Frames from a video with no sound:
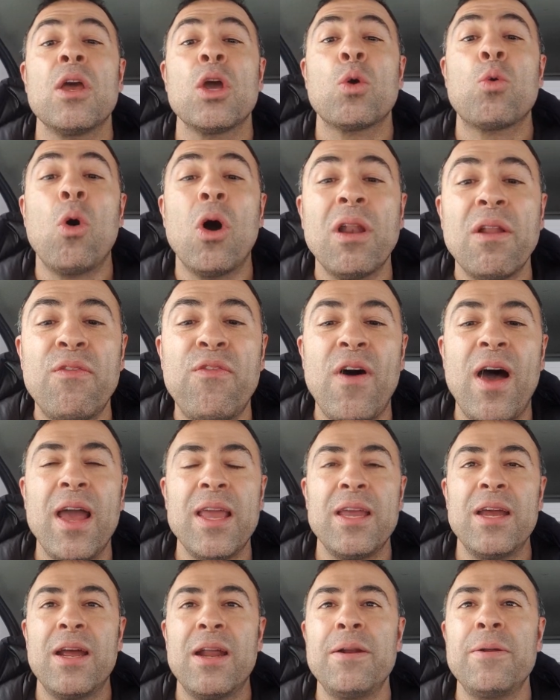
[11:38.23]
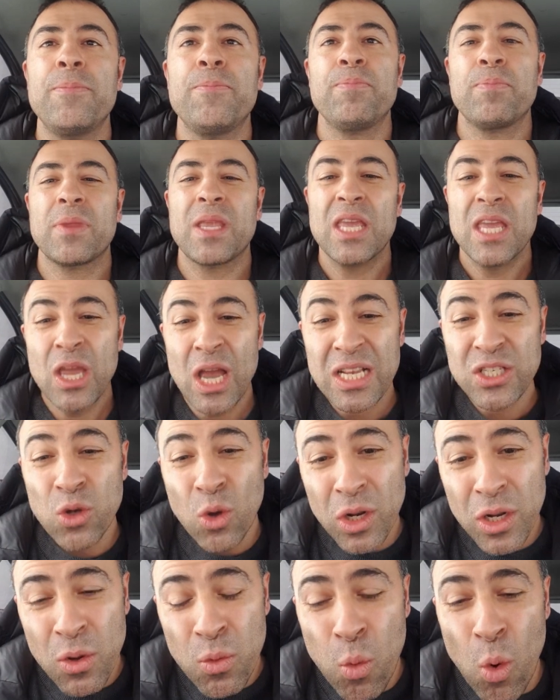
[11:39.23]
qualifier. He has
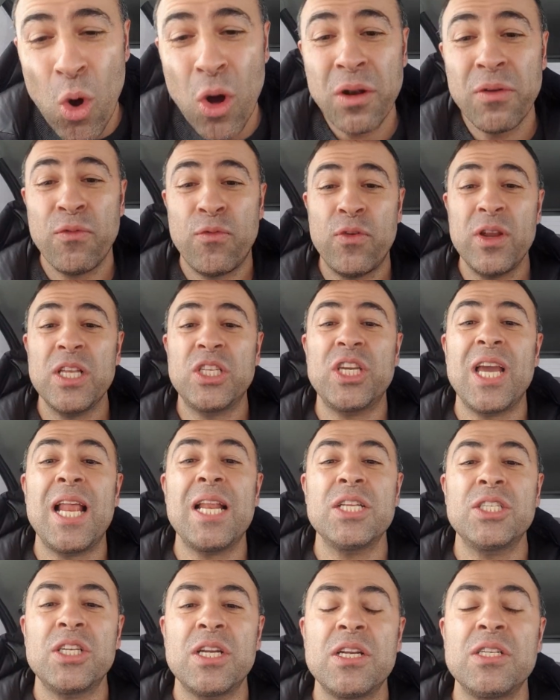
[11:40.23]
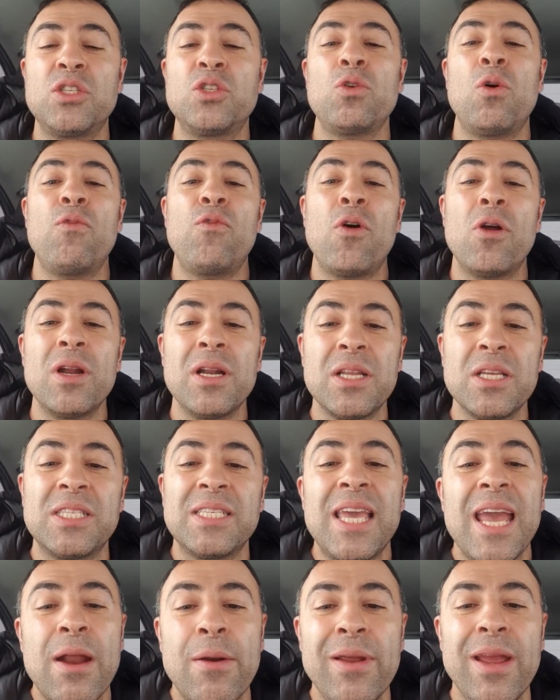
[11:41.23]
only won 3 challengers so far in his
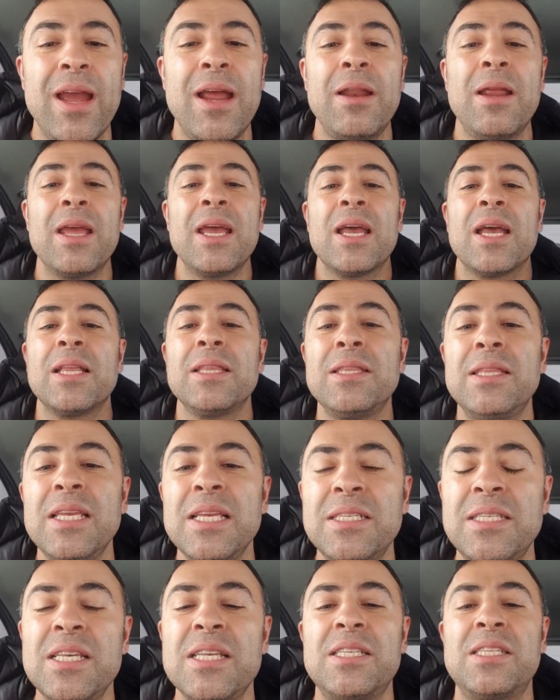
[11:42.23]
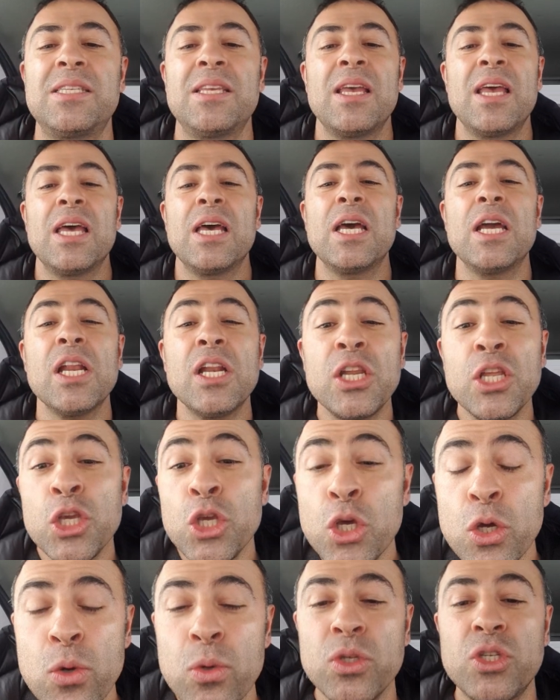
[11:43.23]
career. This is a
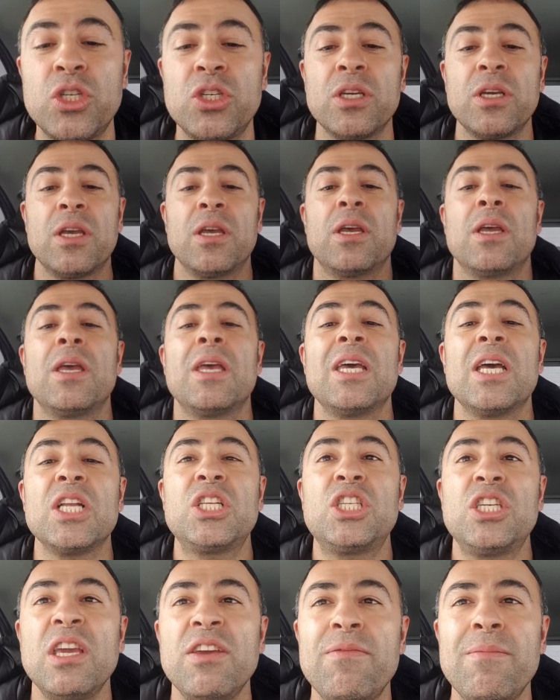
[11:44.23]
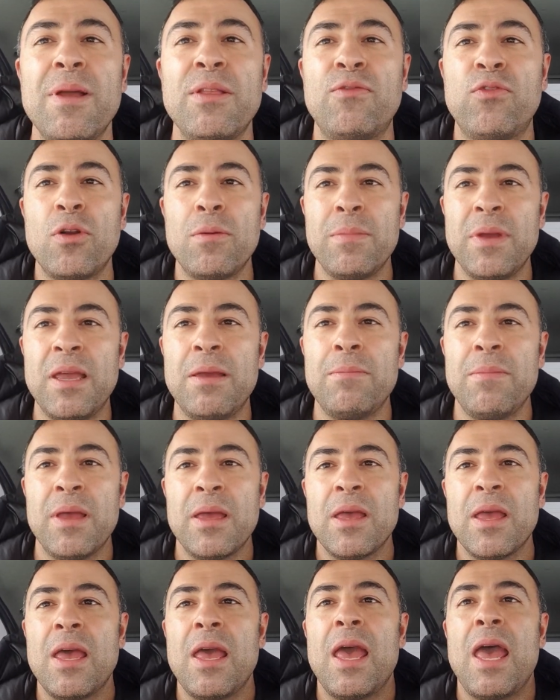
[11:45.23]
huge achievement from him
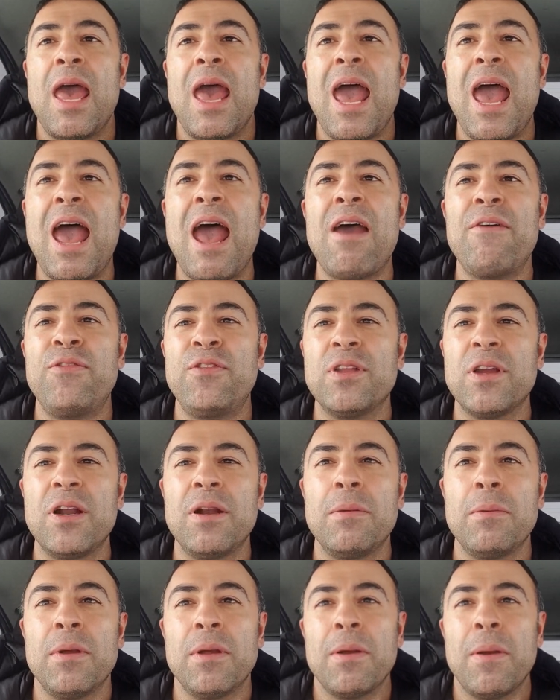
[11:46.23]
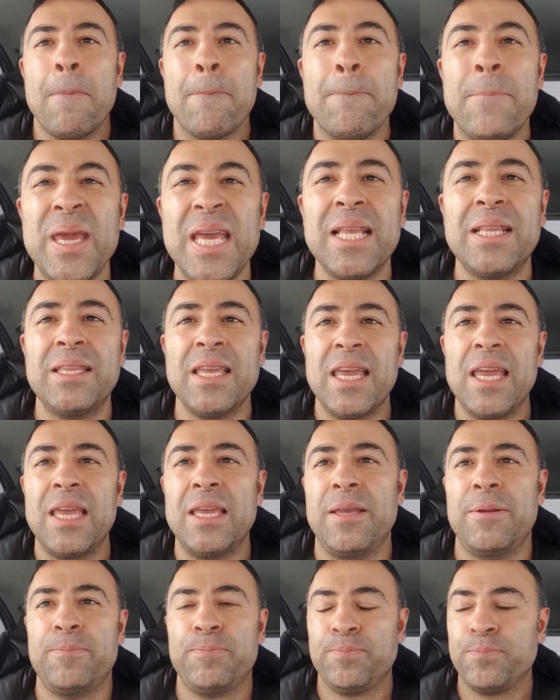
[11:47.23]
after
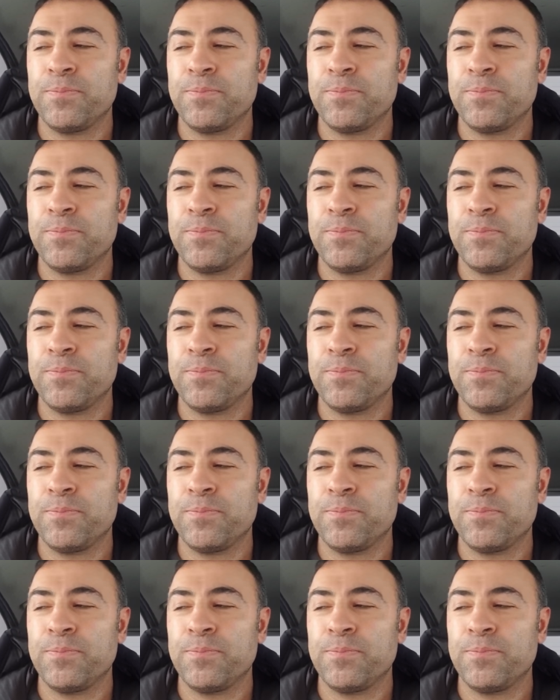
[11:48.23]
beating